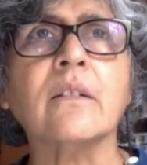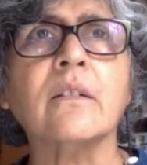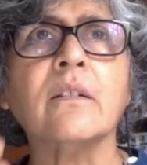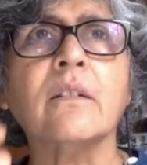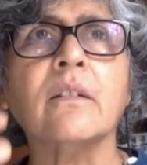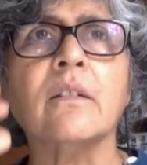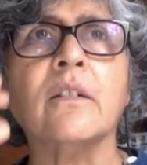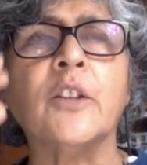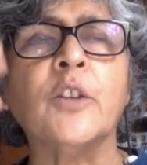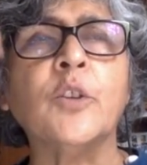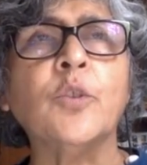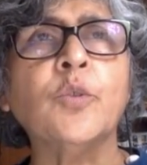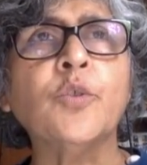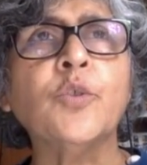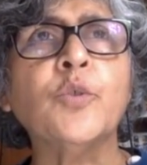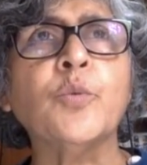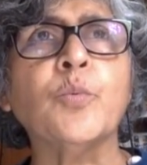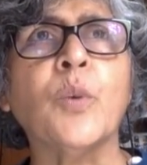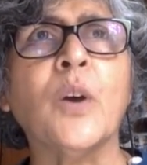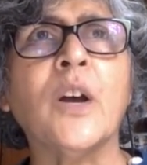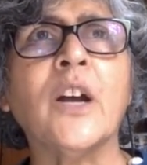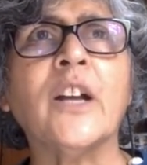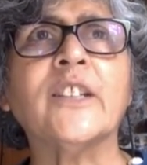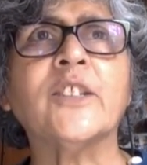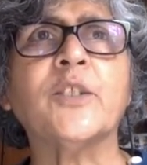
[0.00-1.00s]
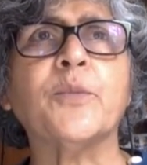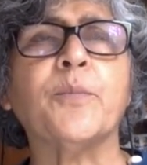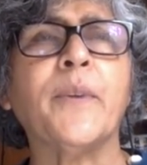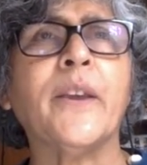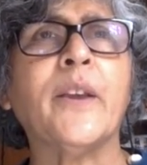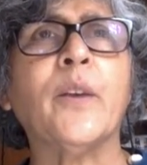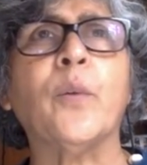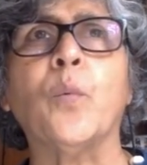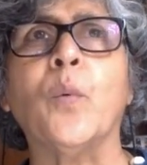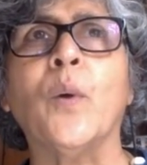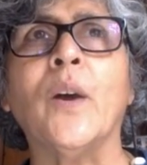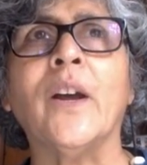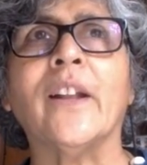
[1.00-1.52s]
huge words,
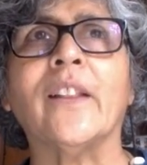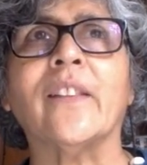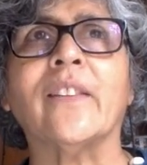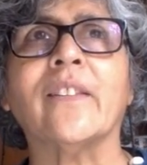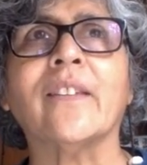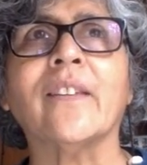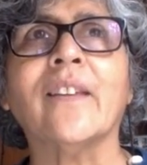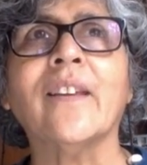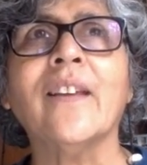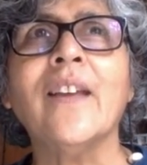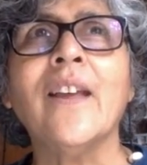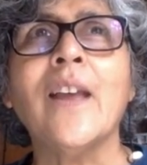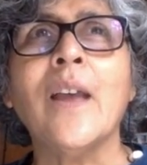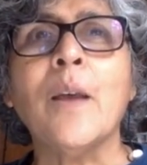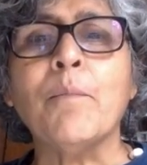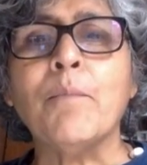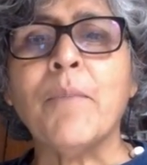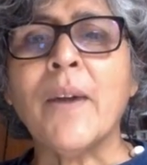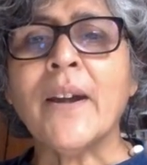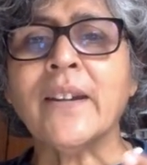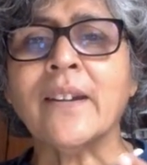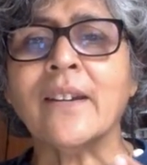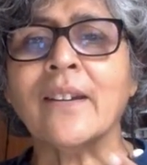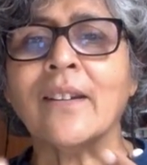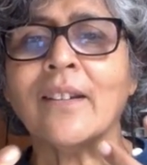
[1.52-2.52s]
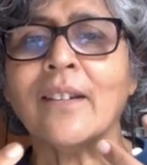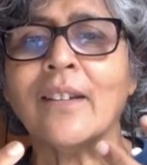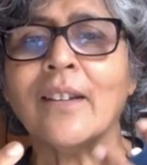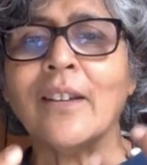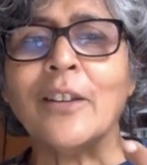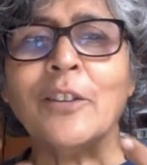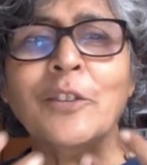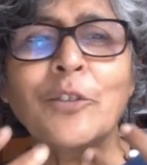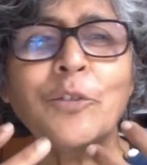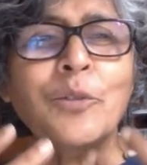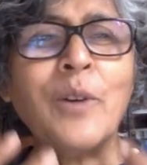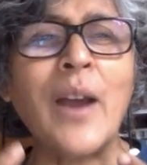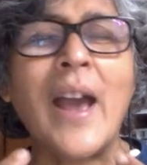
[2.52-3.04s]
big words, but
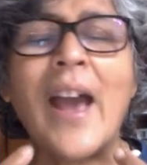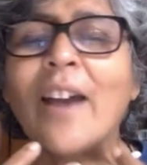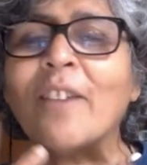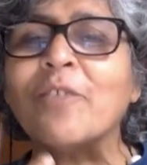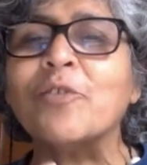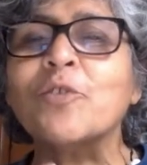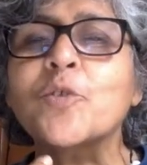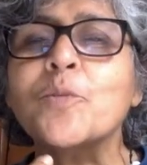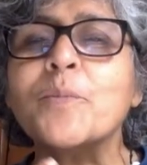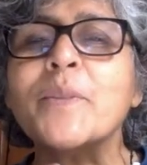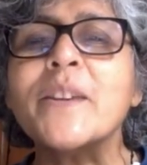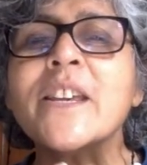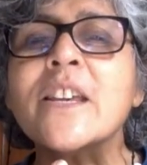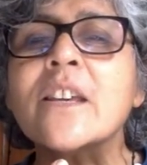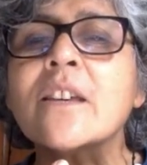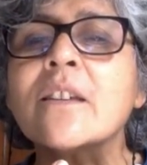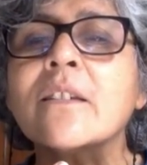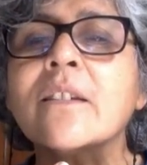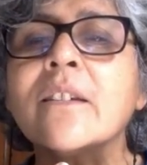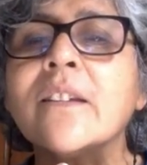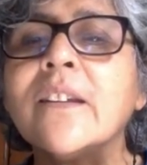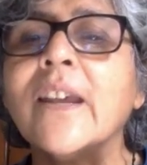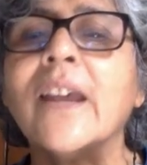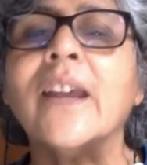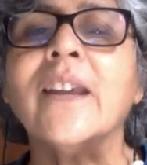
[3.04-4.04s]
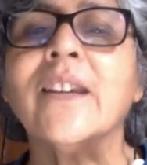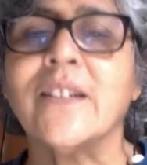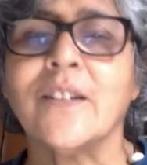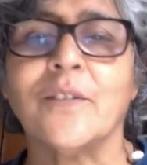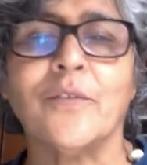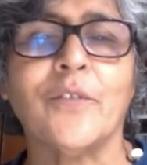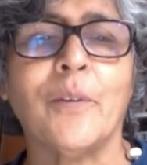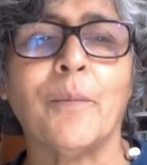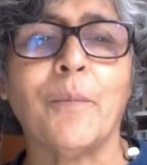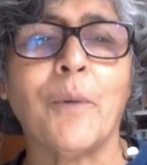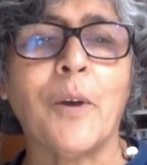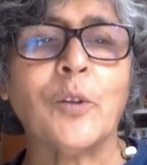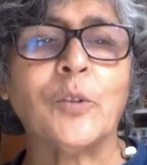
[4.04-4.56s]
you have to be creative
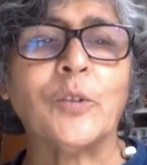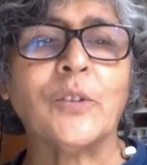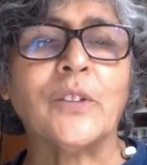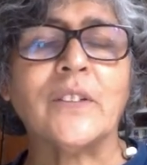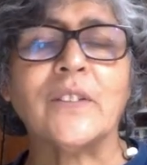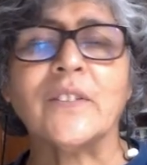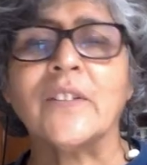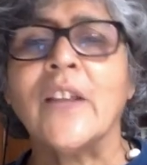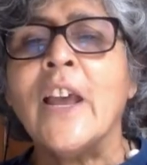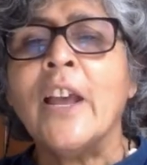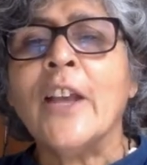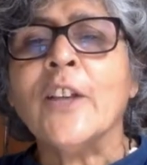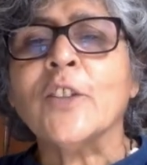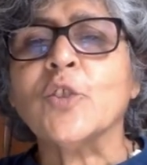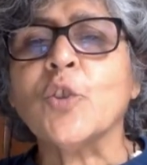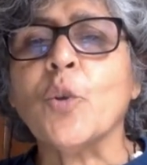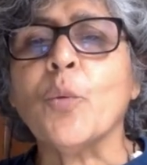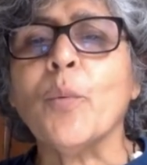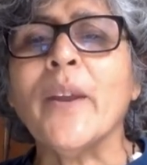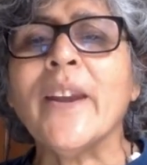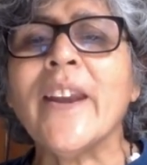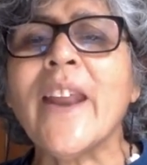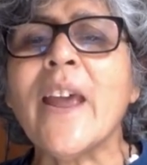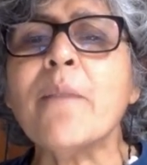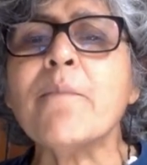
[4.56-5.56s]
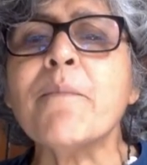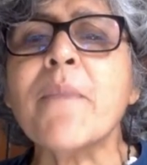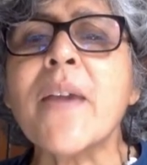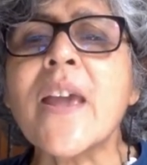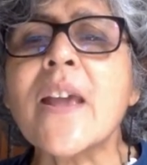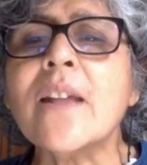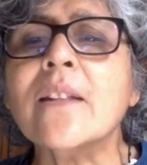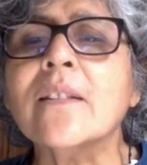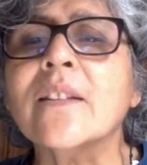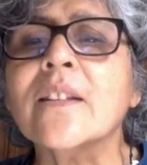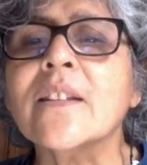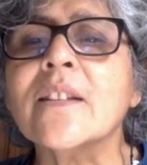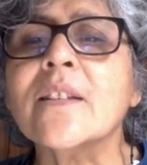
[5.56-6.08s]
about this. So, when I
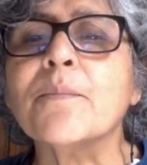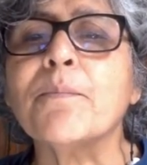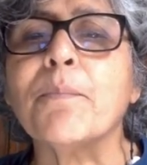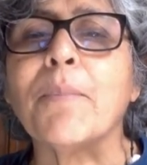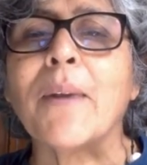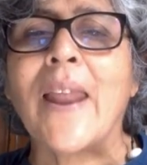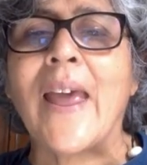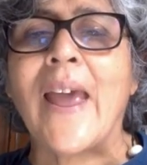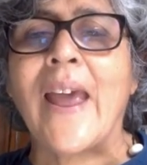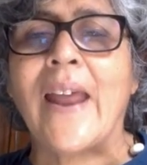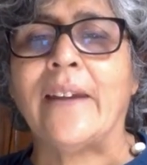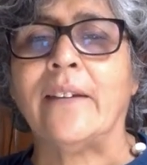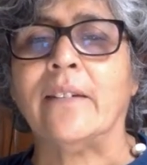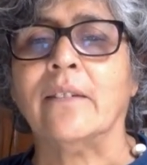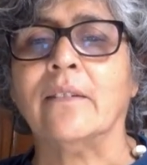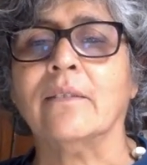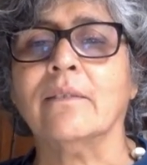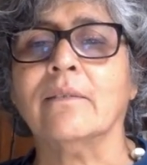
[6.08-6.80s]
make this plan,